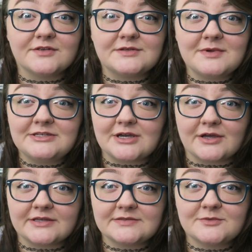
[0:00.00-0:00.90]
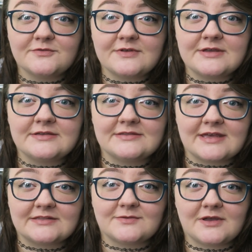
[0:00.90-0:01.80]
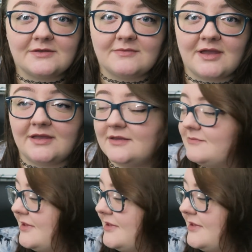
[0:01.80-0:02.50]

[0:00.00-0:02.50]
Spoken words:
Also, my dog is moving. That's why my